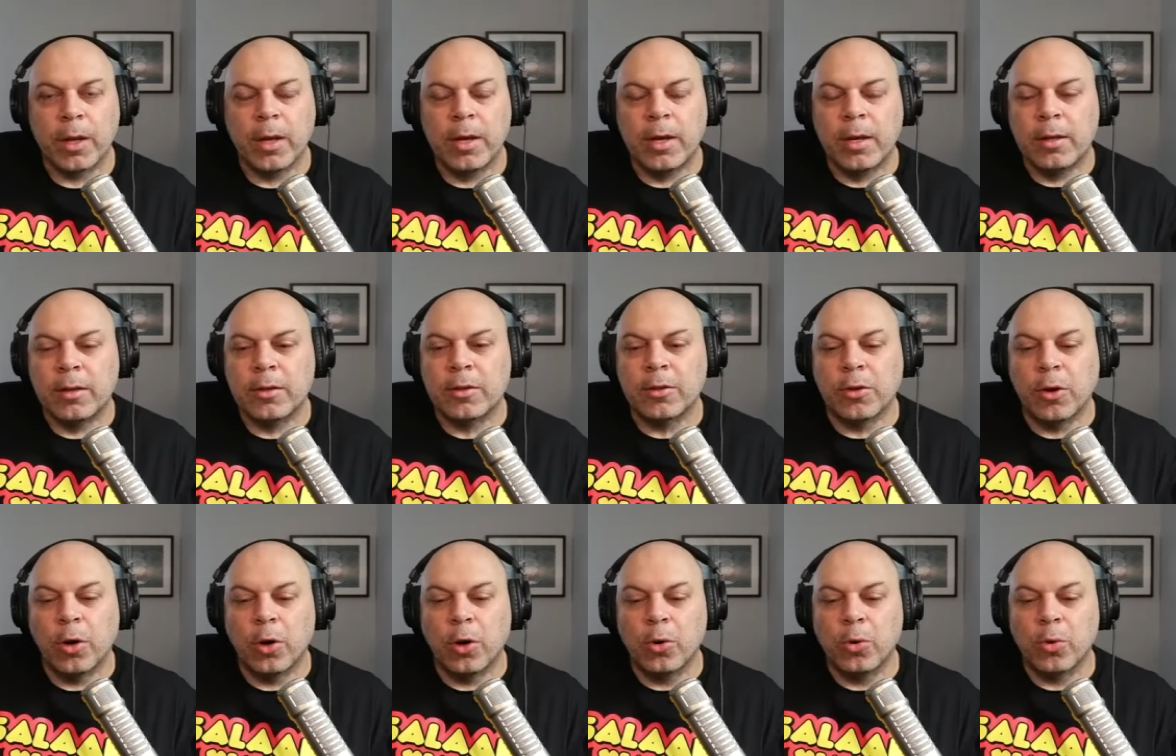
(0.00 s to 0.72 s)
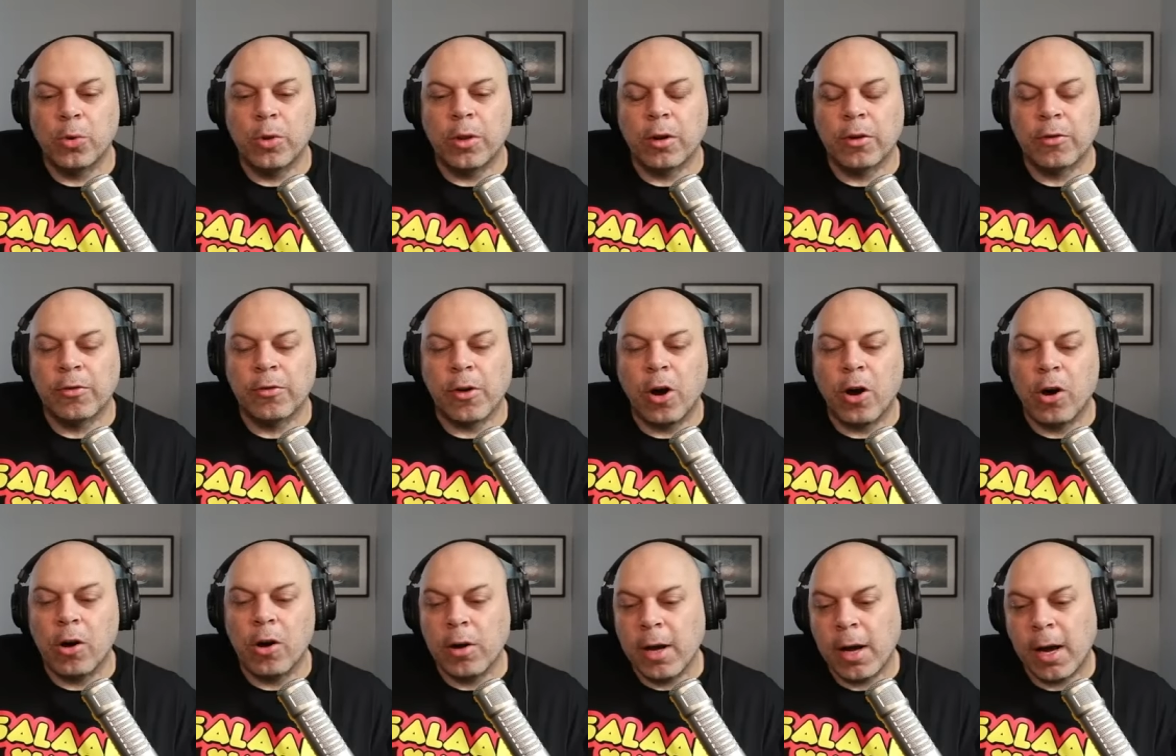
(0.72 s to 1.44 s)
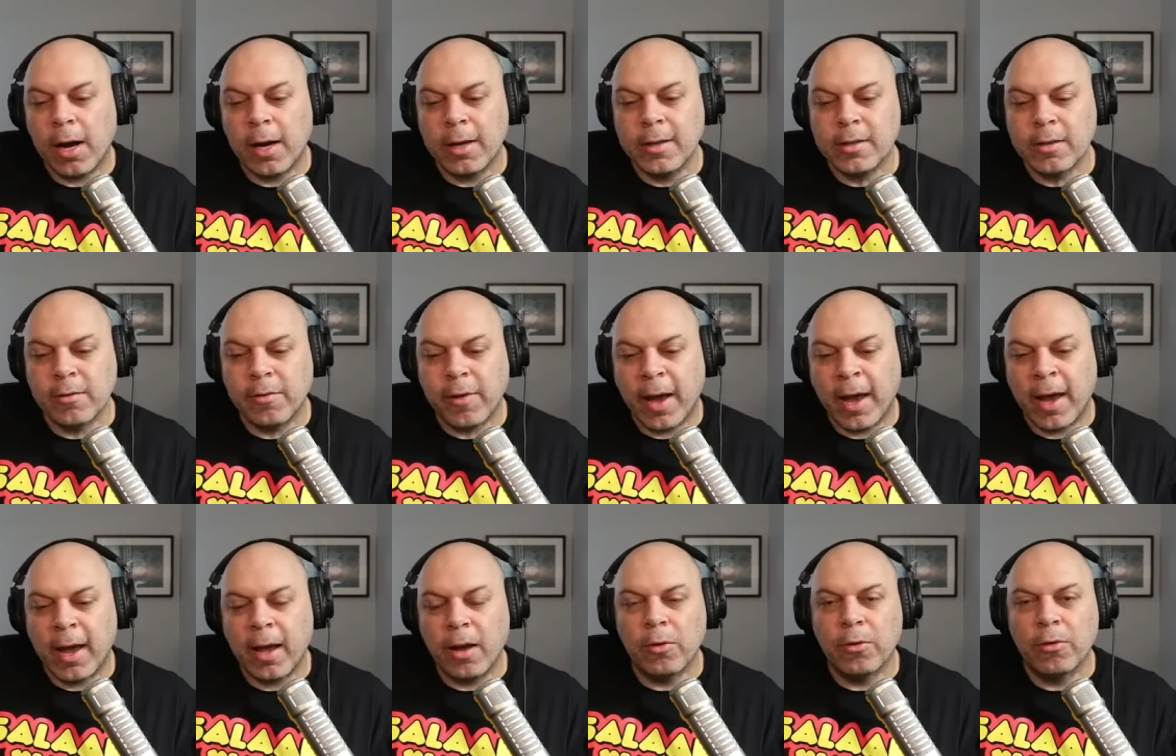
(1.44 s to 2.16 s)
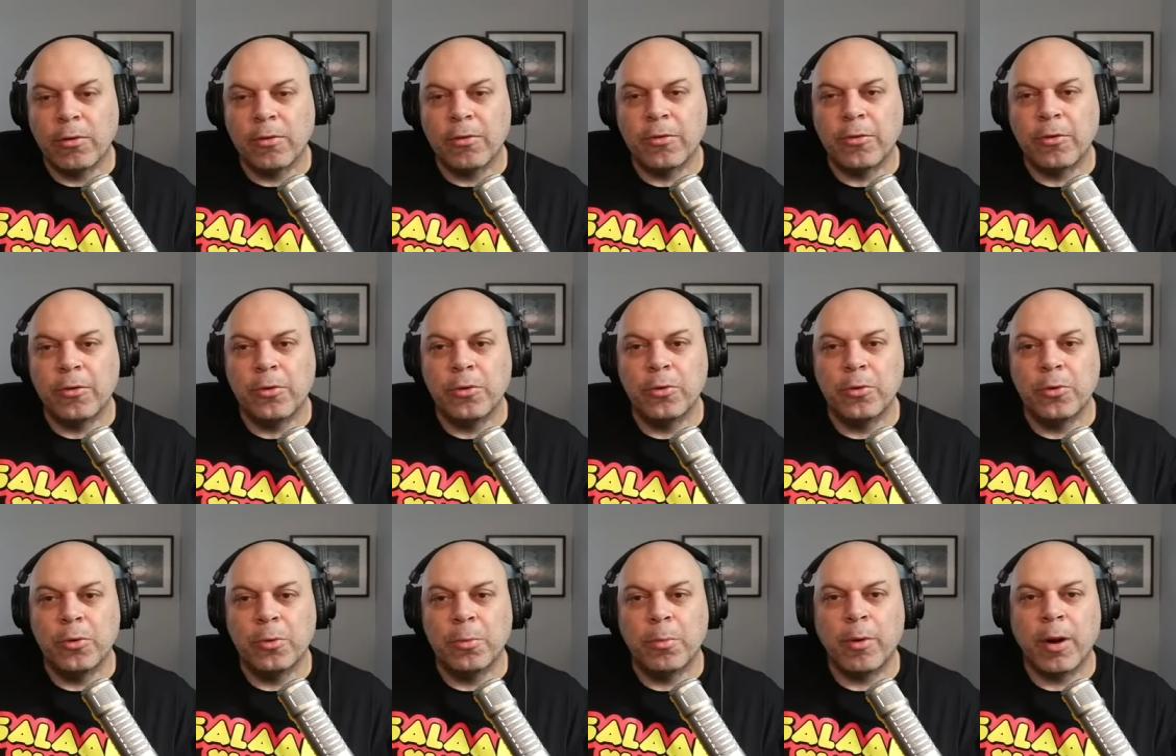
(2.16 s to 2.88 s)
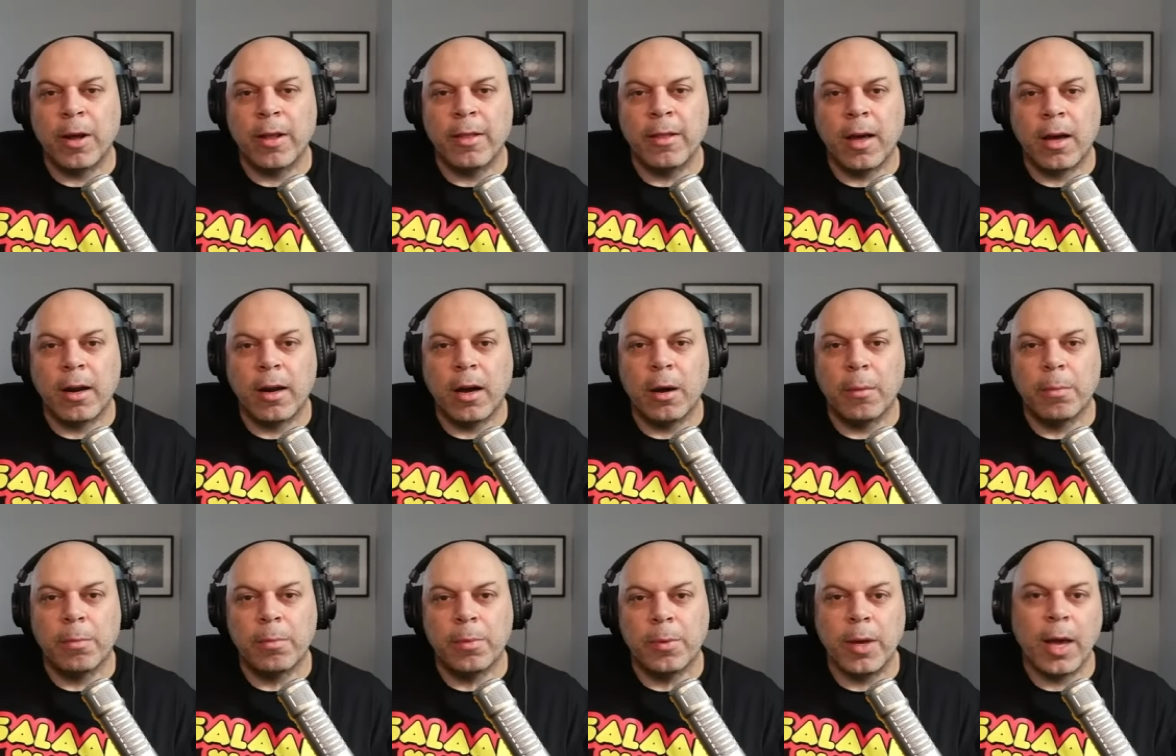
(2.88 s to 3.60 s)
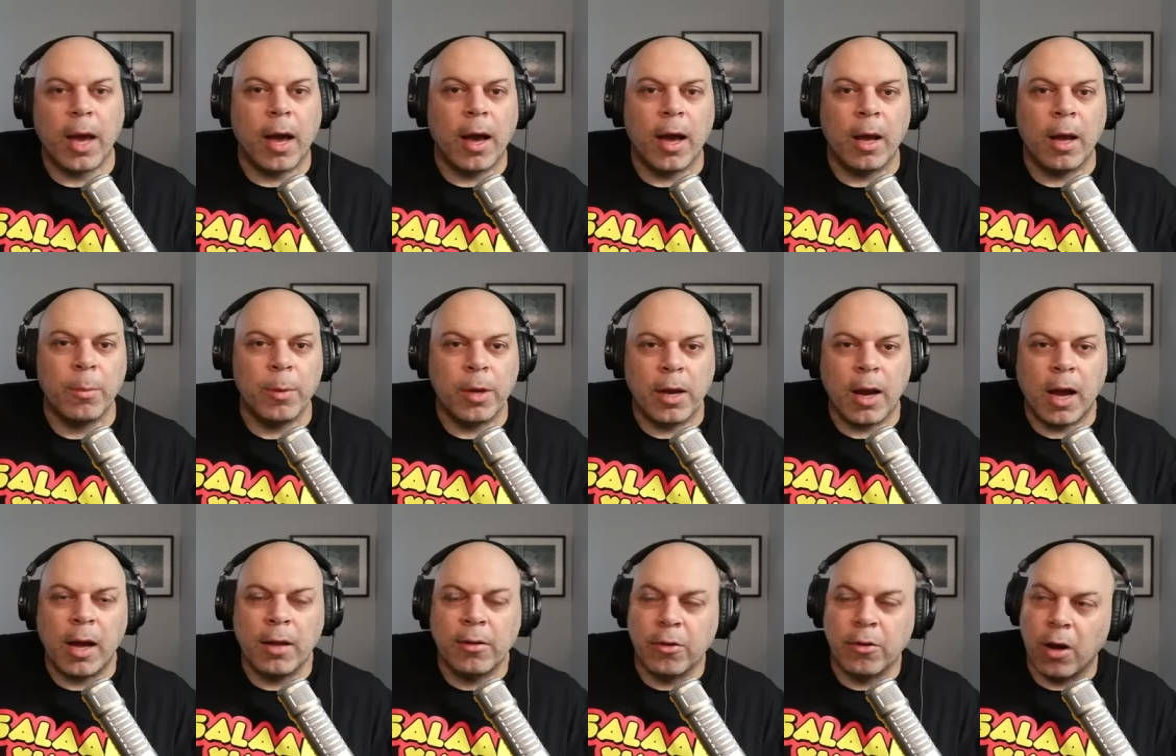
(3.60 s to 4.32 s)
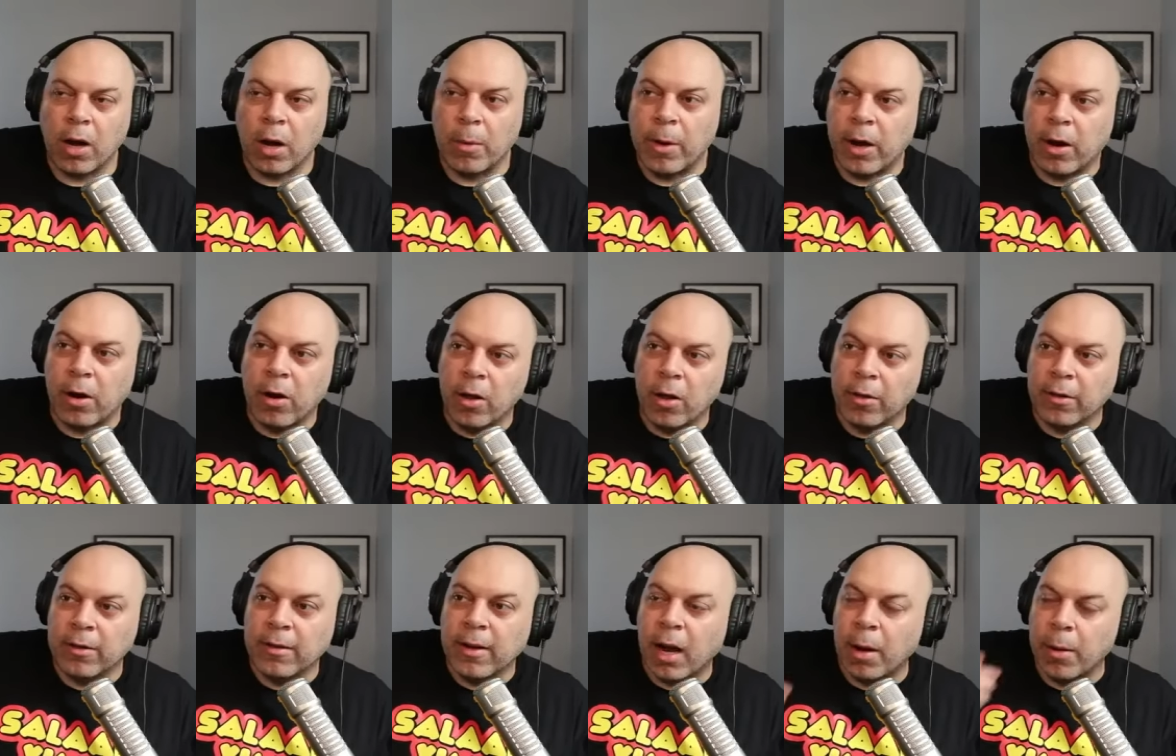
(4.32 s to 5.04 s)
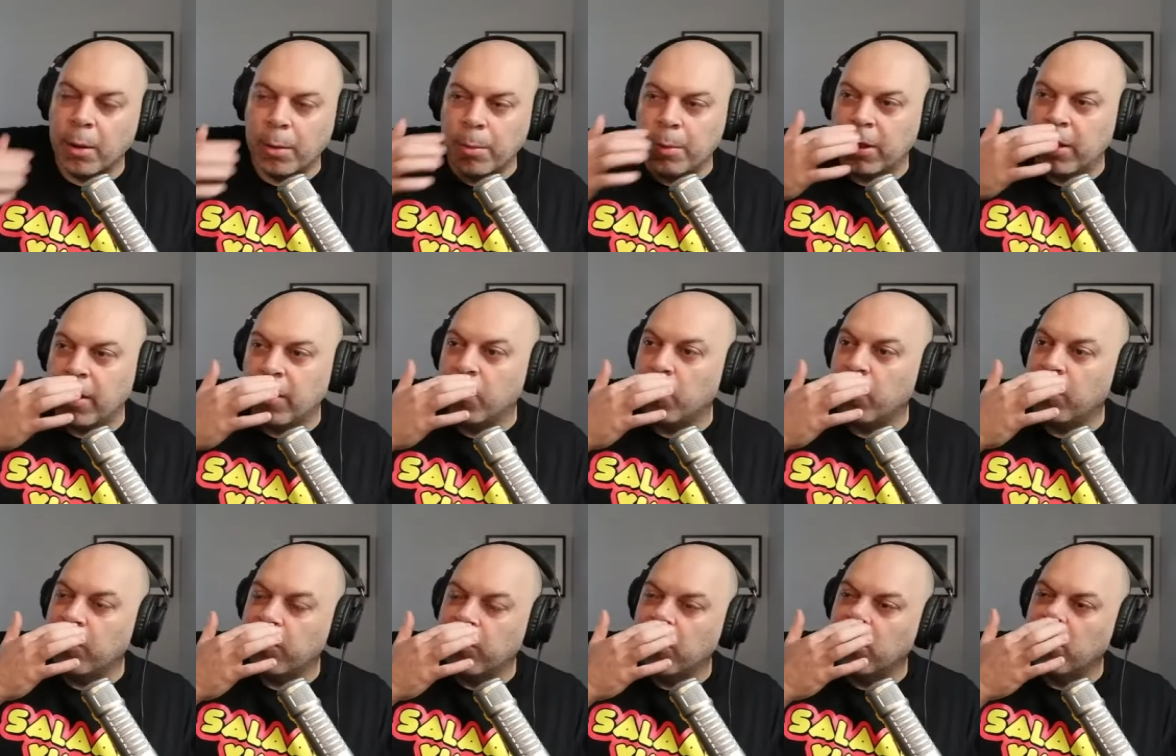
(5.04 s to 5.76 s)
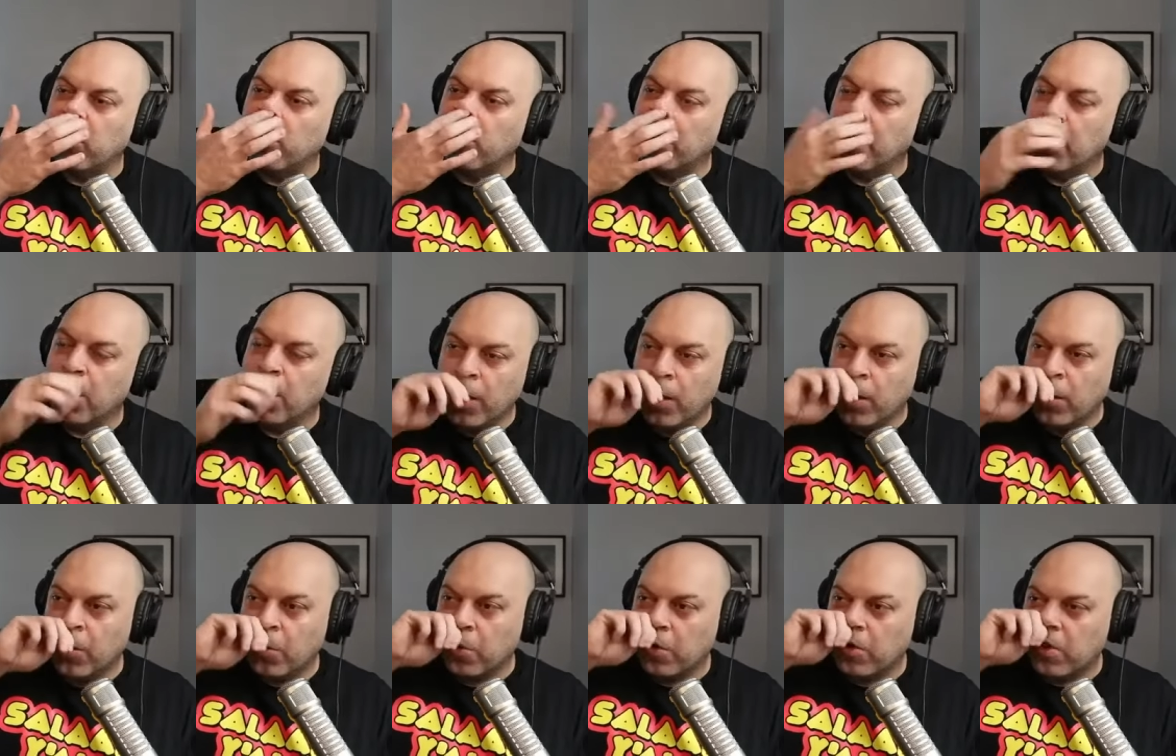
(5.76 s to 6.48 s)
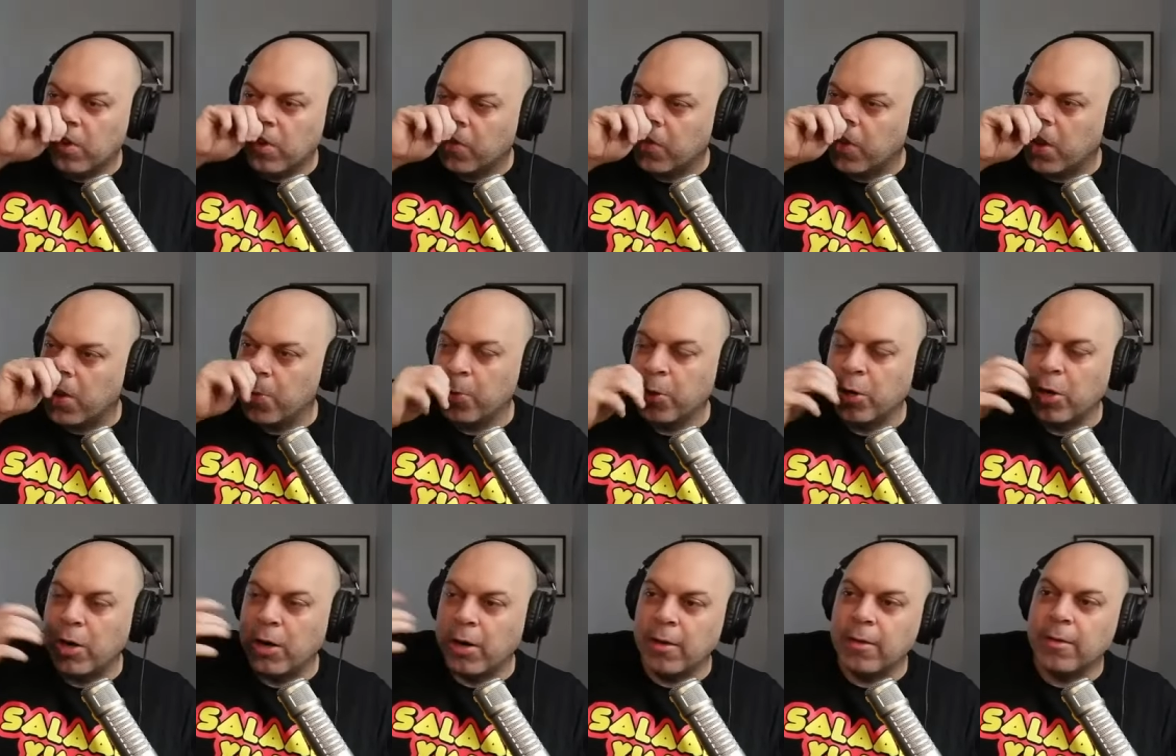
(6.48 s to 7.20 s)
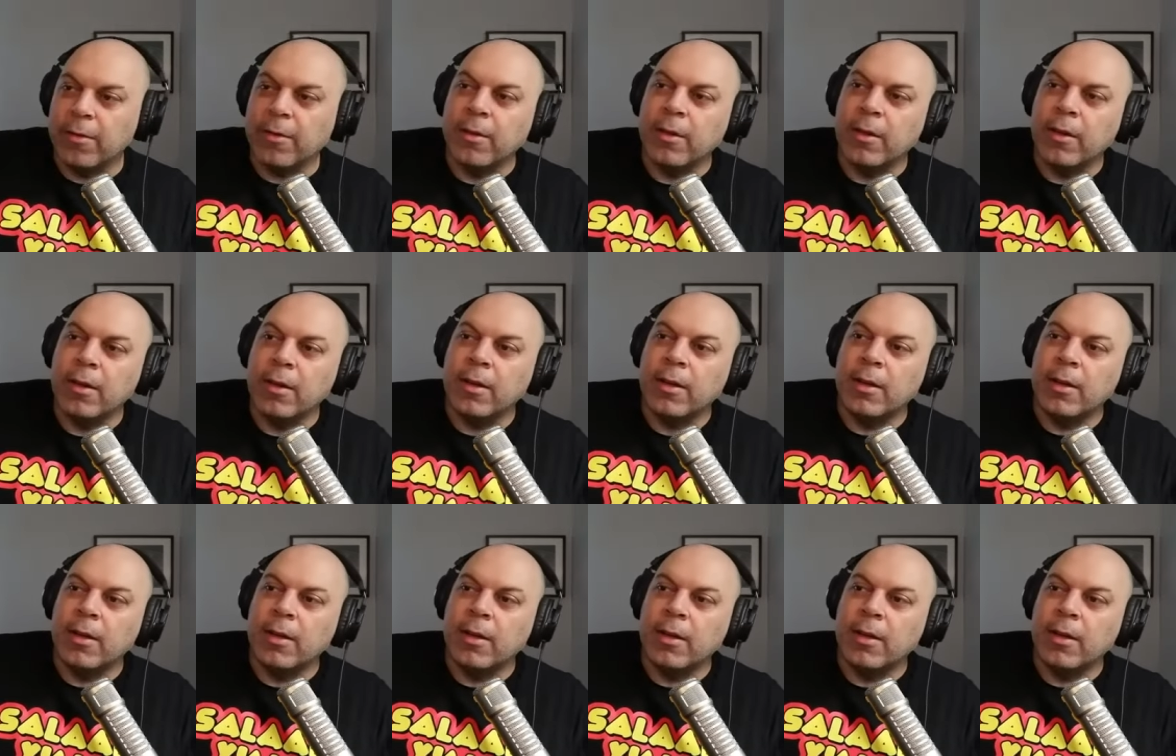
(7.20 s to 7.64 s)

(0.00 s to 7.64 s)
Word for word: So there's all kinds of angles to bring that up. Yeah, I mean, I talk about it all the time. I mean, they, we still don't, we still have communities.